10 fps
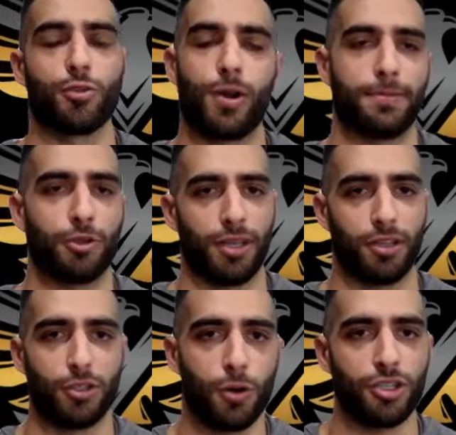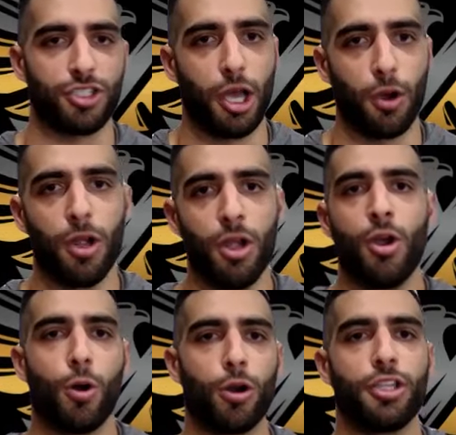it's wrapped around the torso
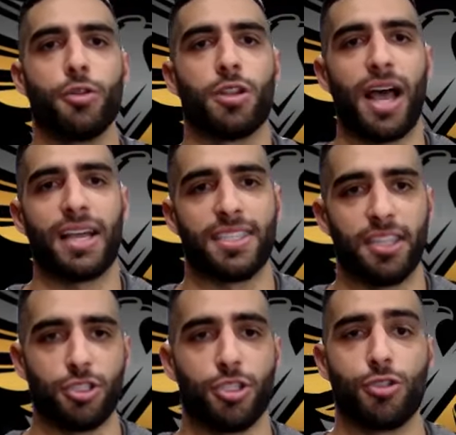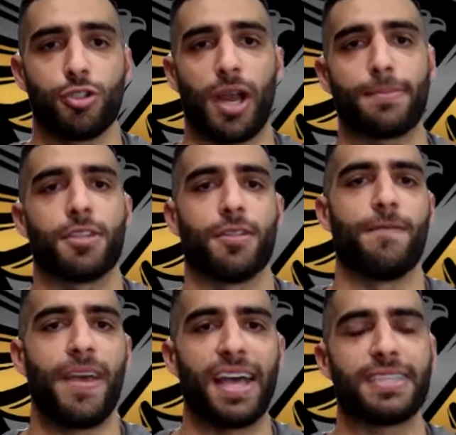or utilizing the two straps on the
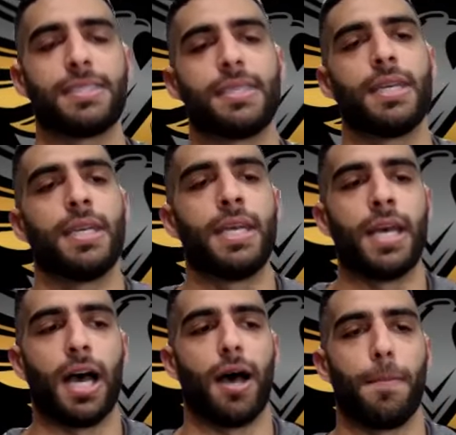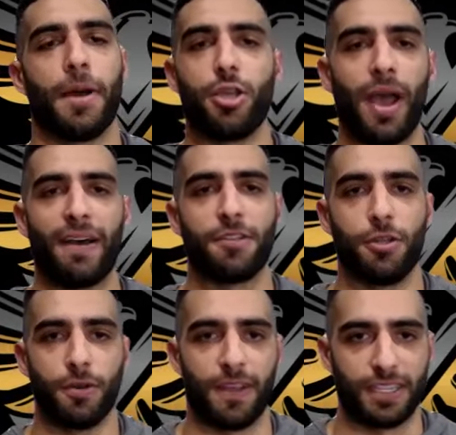vest. Um, but you have to
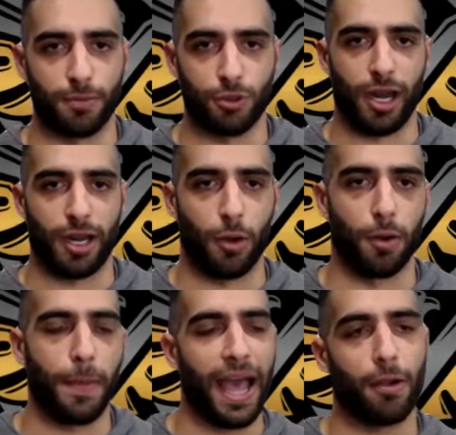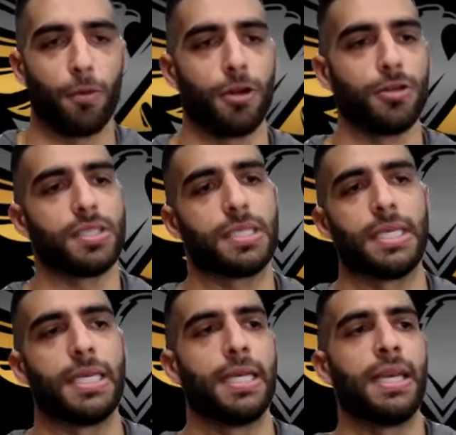do a victim drag going backwards.
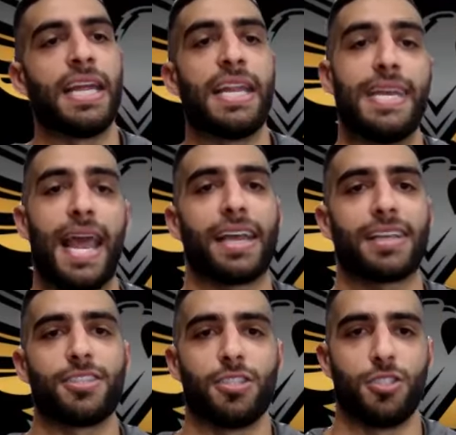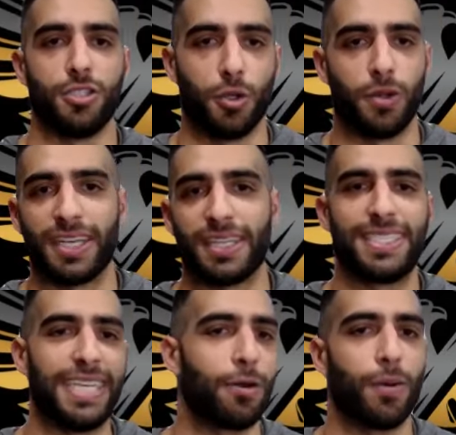Next, doing a
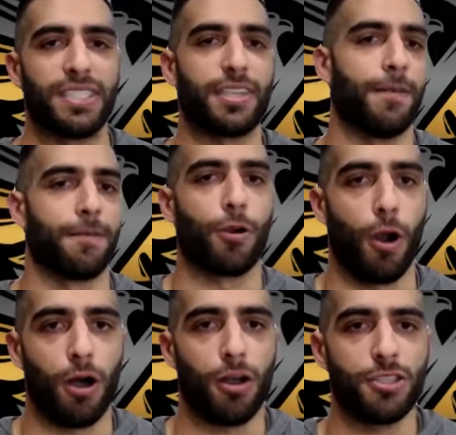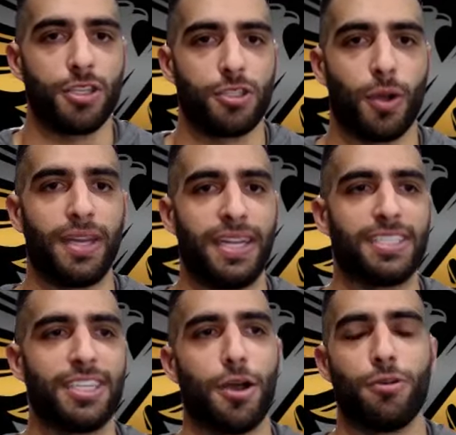sequence of crawls. So I
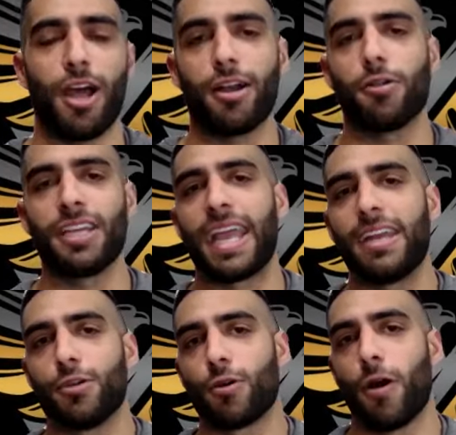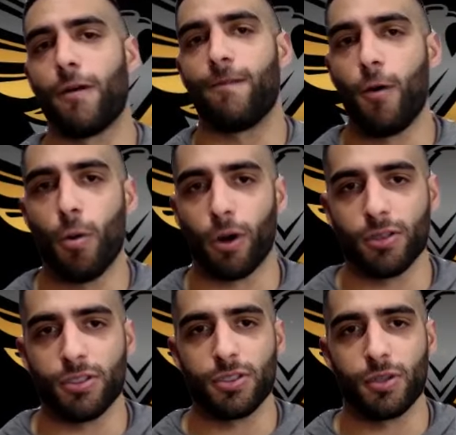need to know not only can you crawl
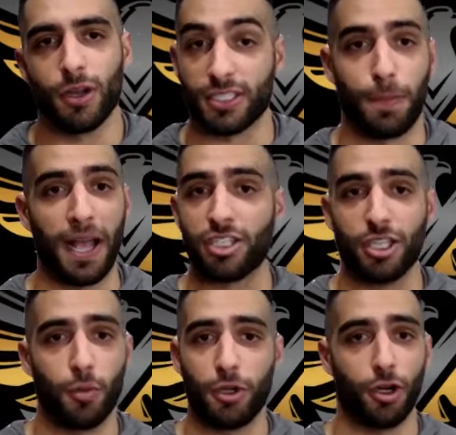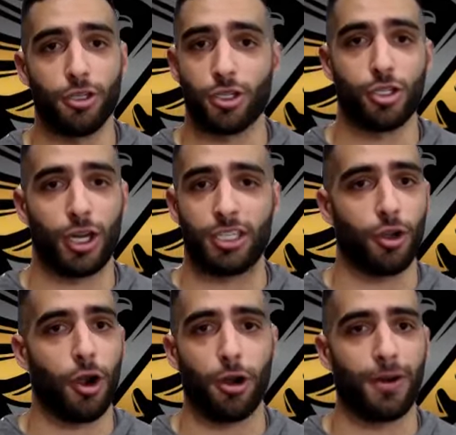forwards, especially when you're under stress,
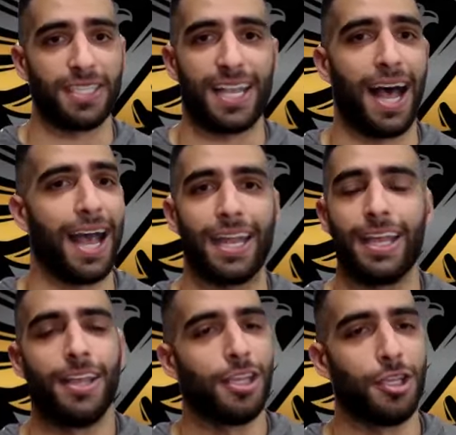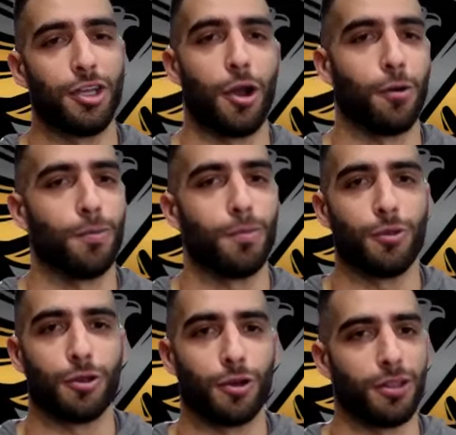your heart rate's high, you know,
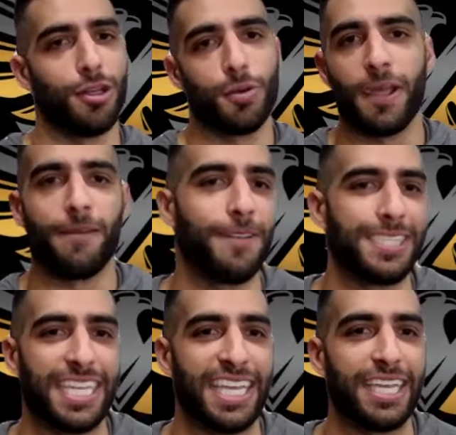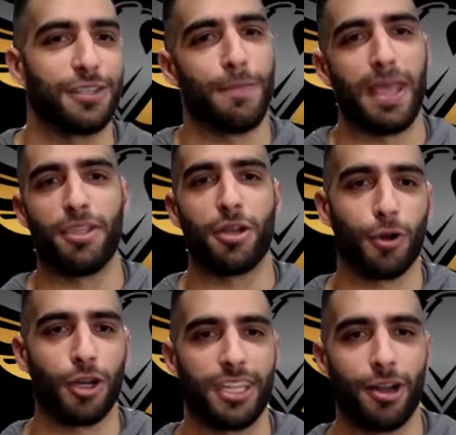you're a little bit fatigued, maybe you're
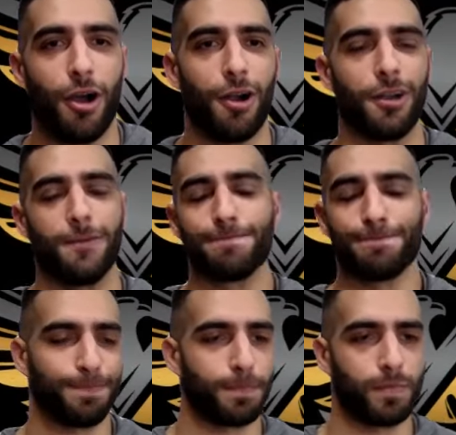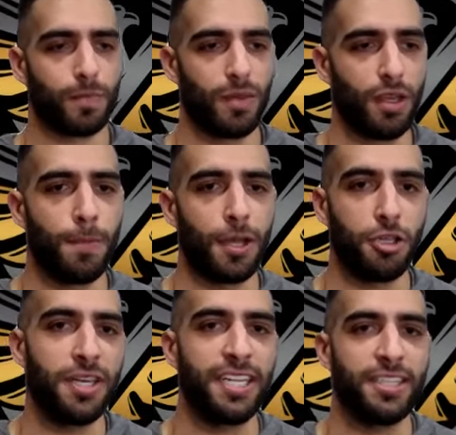breathing hard, but
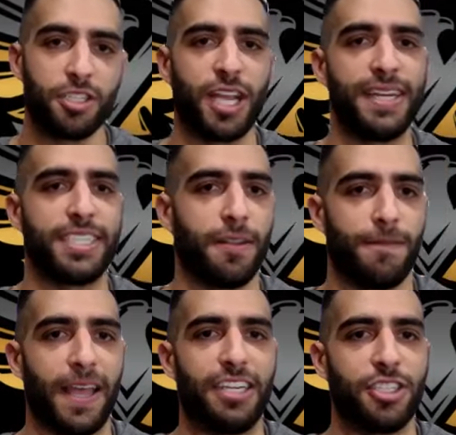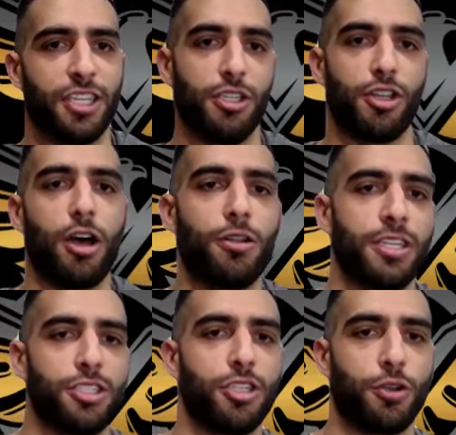you need to change elevation. And not
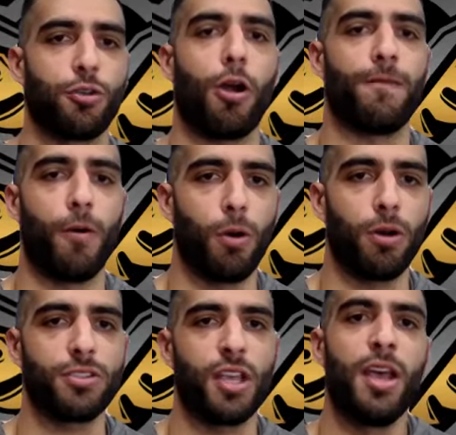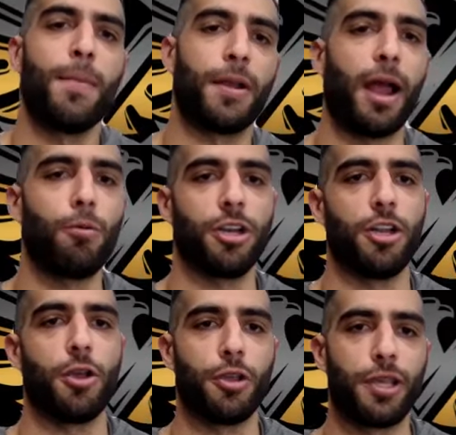only should you crawl forwards, but I want to
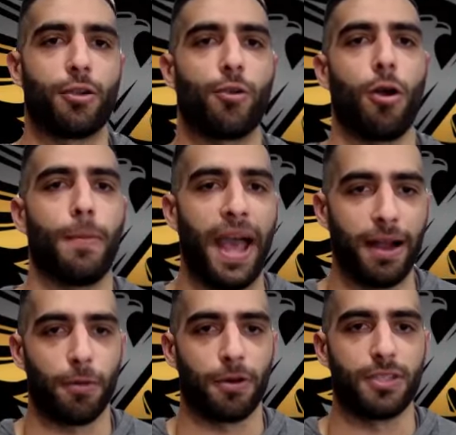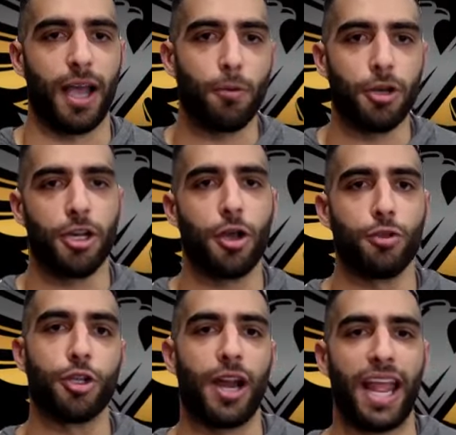know you can crawl backwards. I want to know
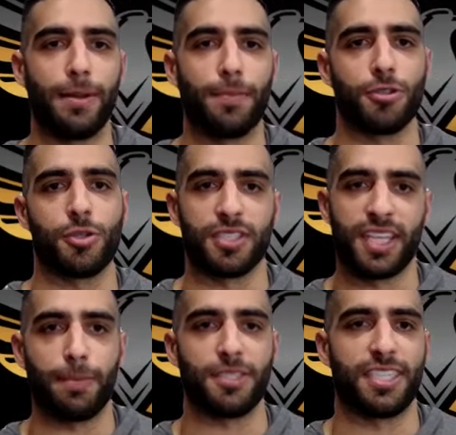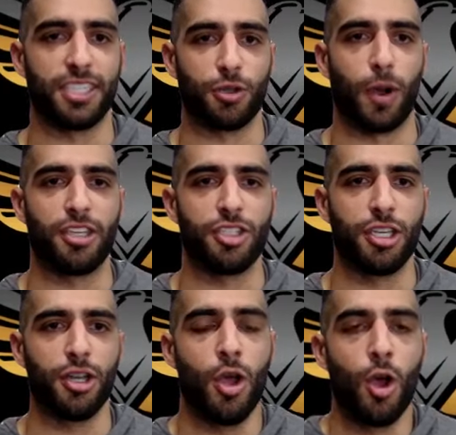you're able to escape a
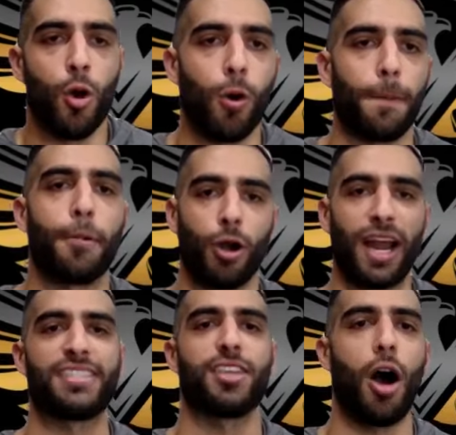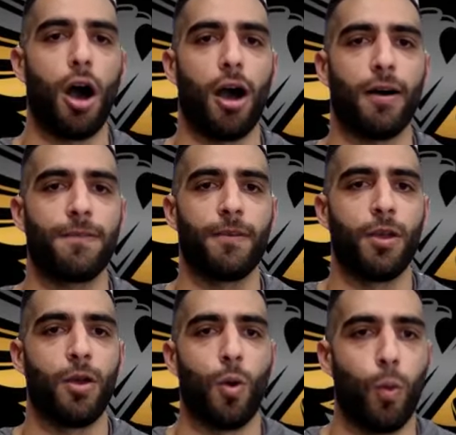situation or press off
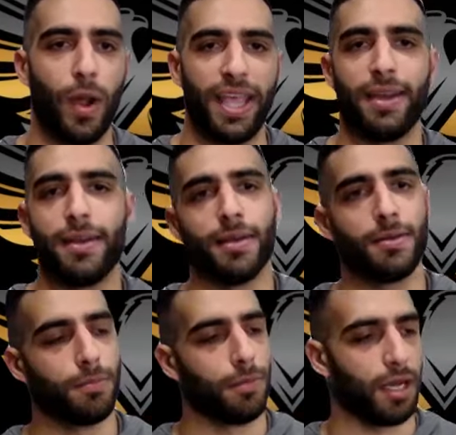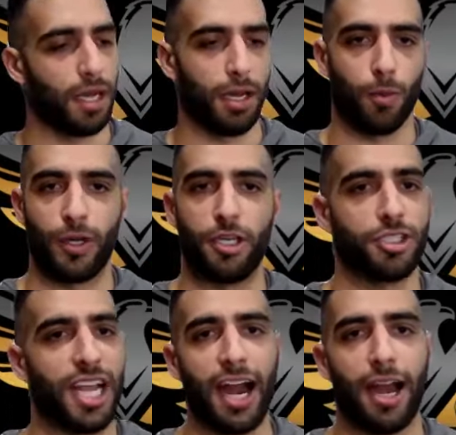when uh, when you're
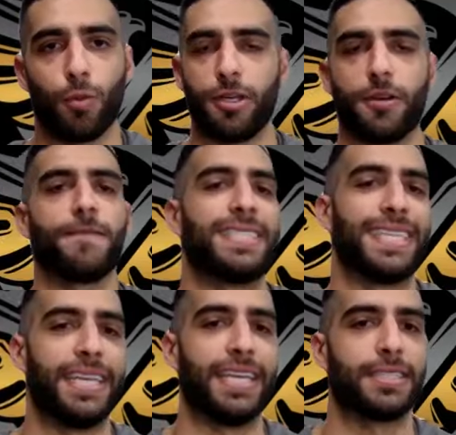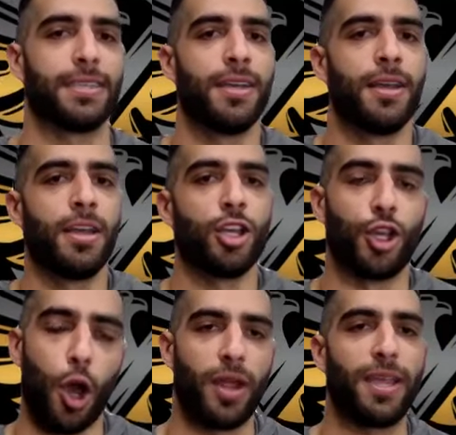tired, when you're fatigued
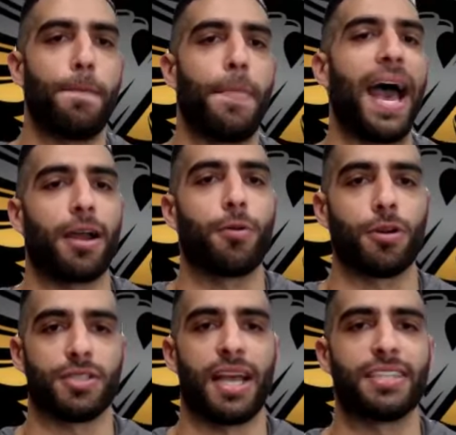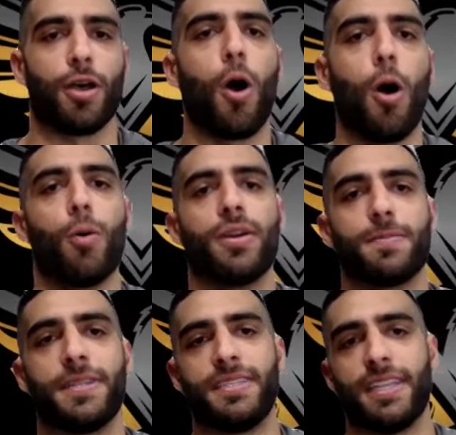going backwards has
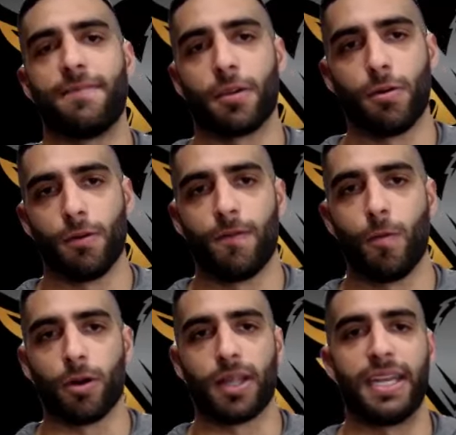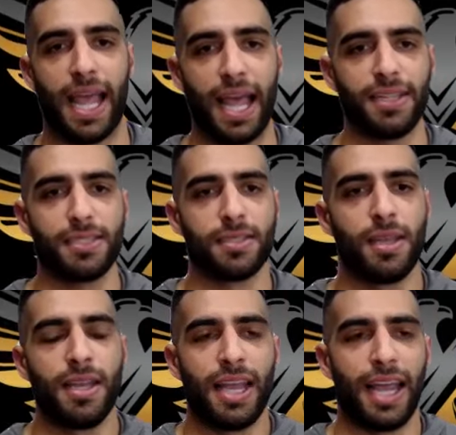always been difficult for cadets.
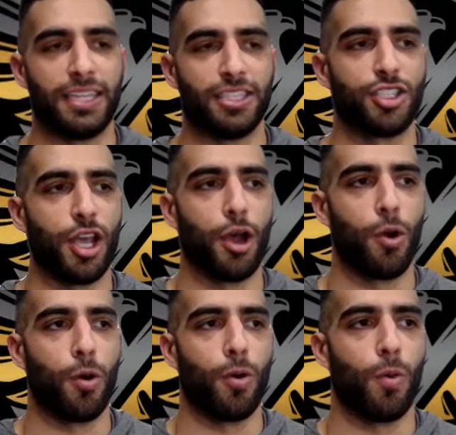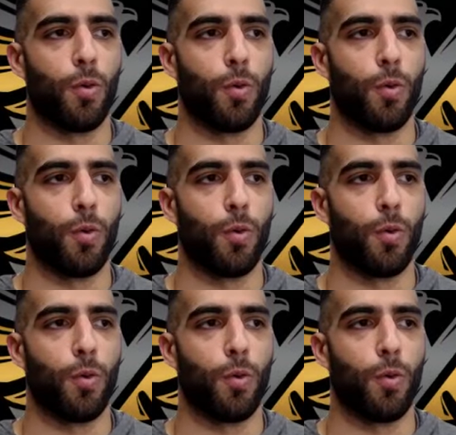And so